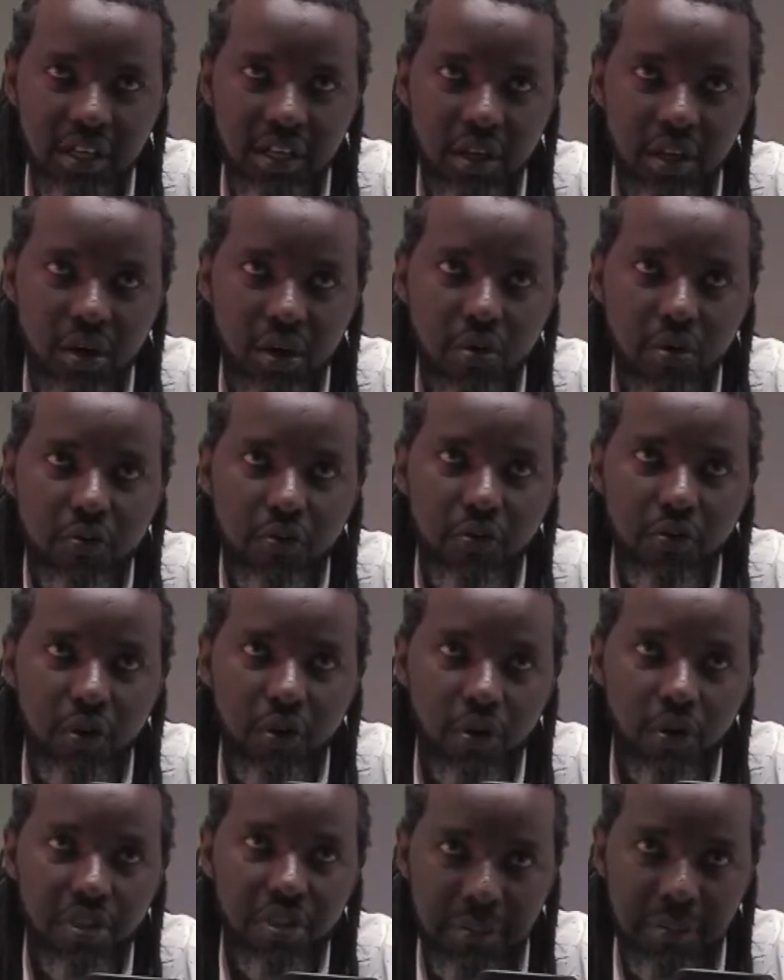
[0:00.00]
for the
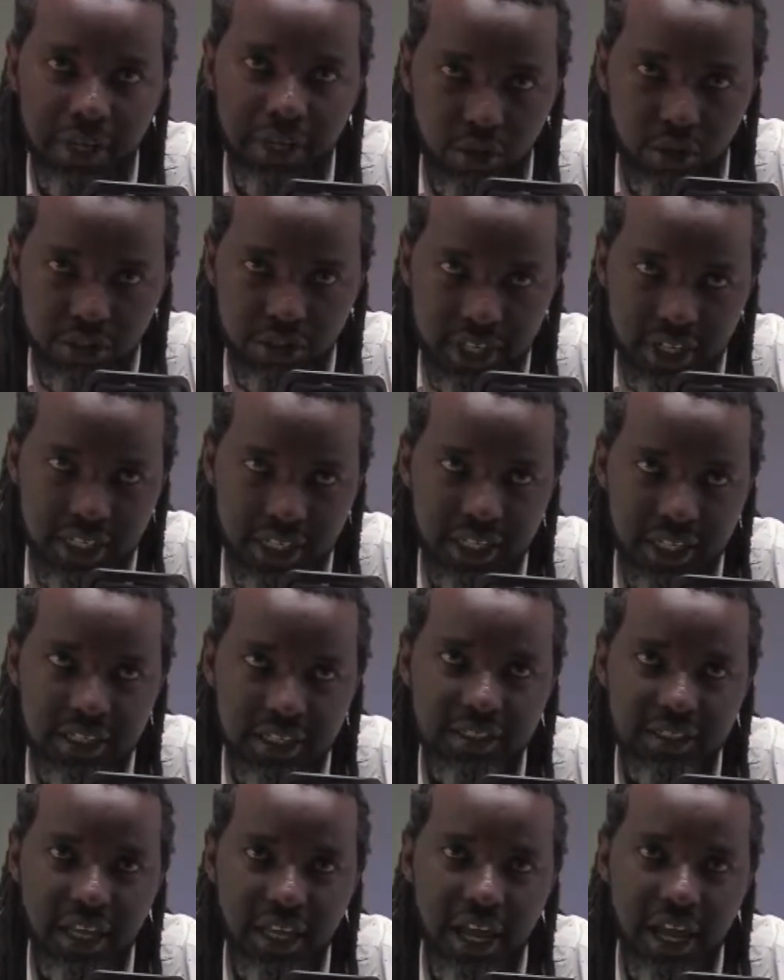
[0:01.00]
main contractors
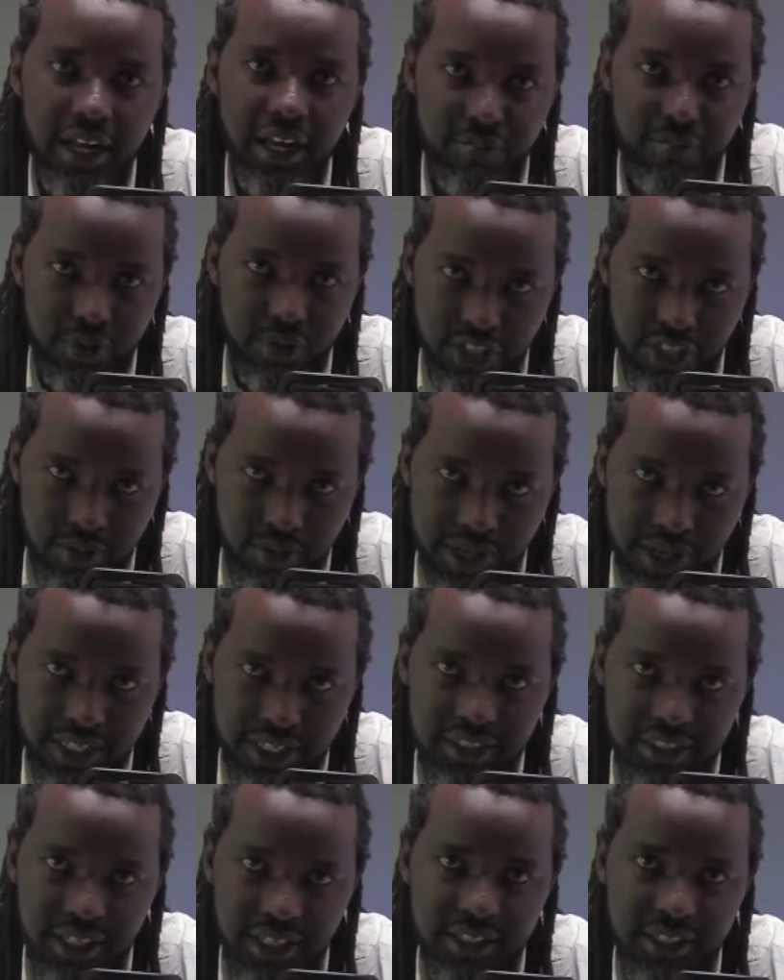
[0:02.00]
and project
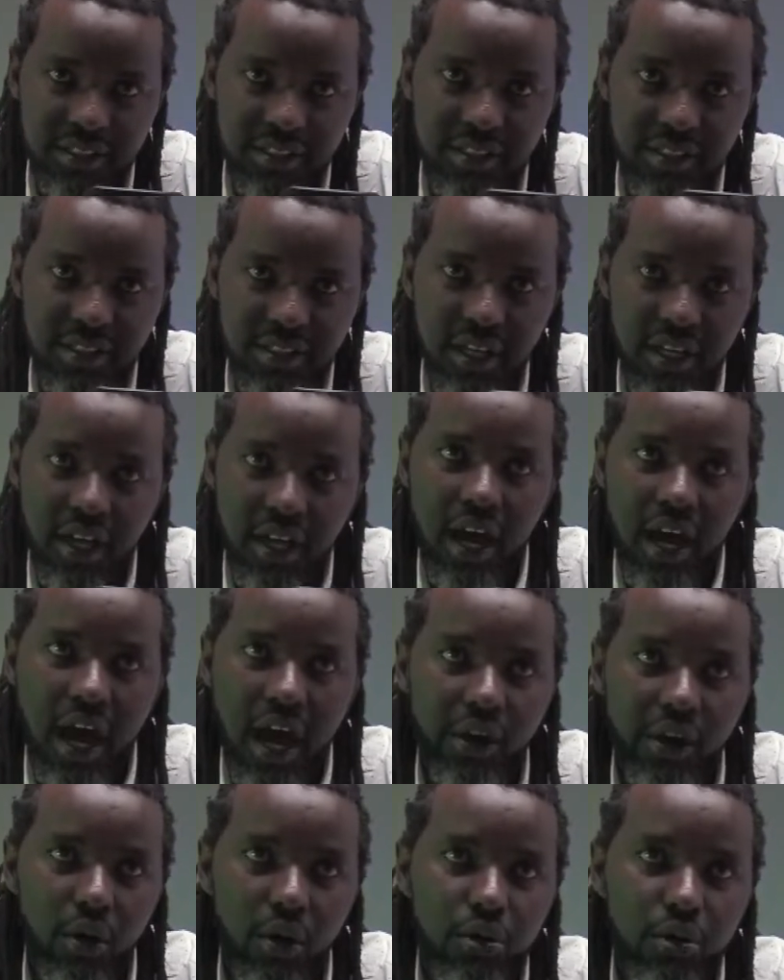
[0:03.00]
managers, and
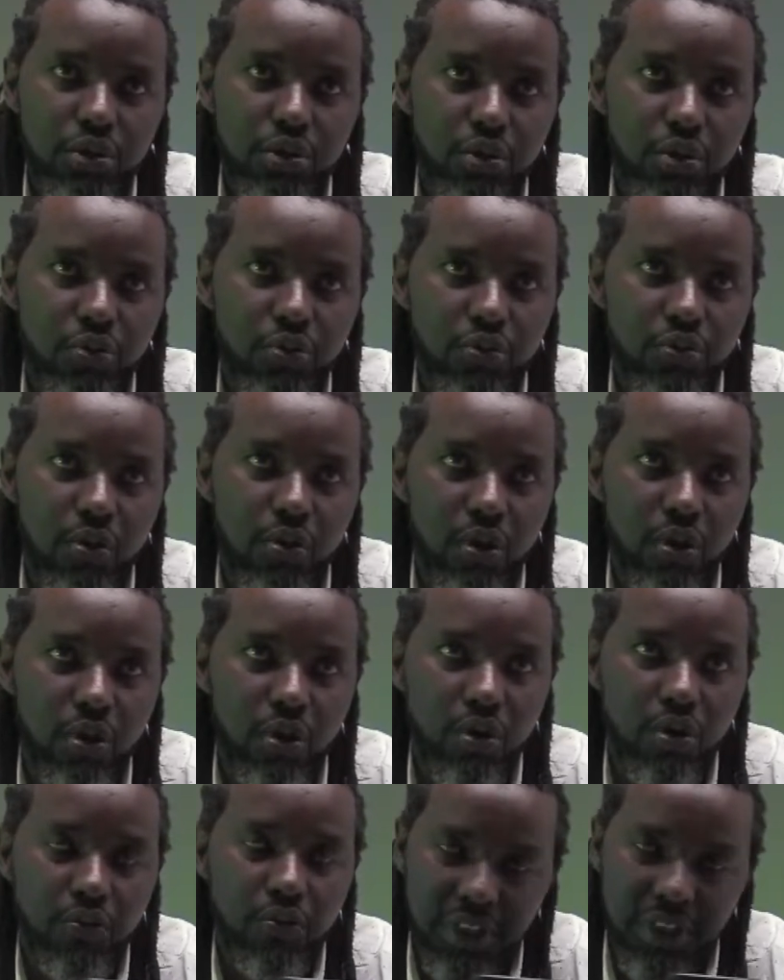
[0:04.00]
also for the
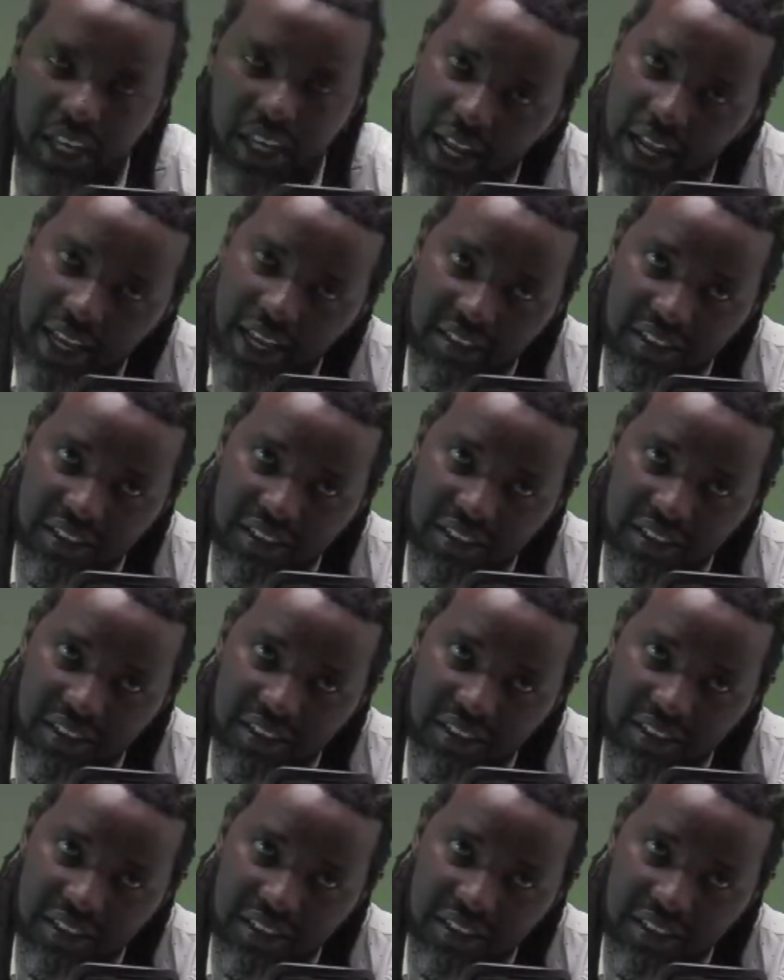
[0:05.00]
clients.